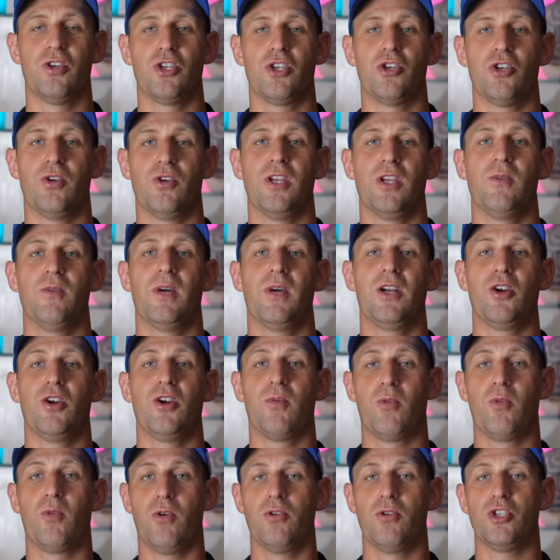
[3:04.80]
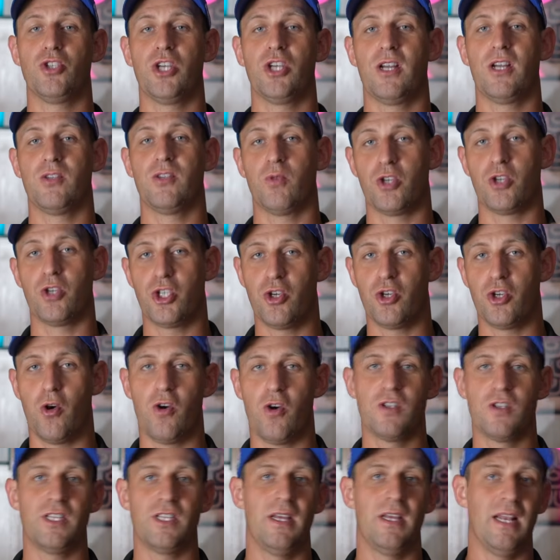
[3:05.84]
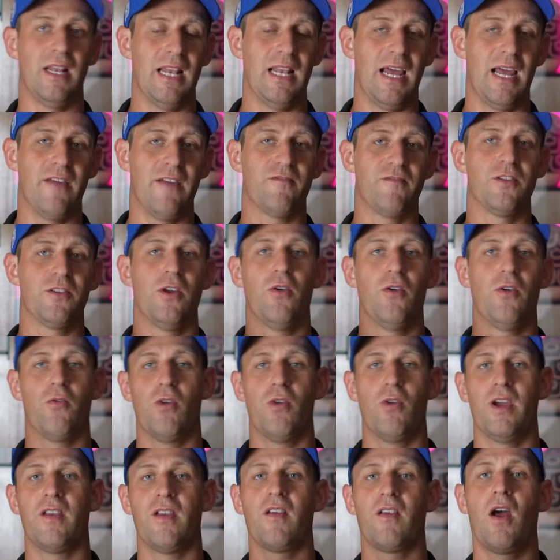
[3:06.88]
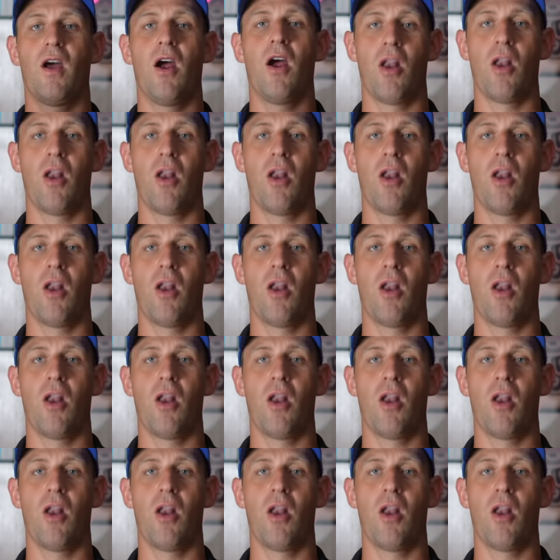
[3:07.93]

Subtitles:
to show you whether your approach shots were short, left, right or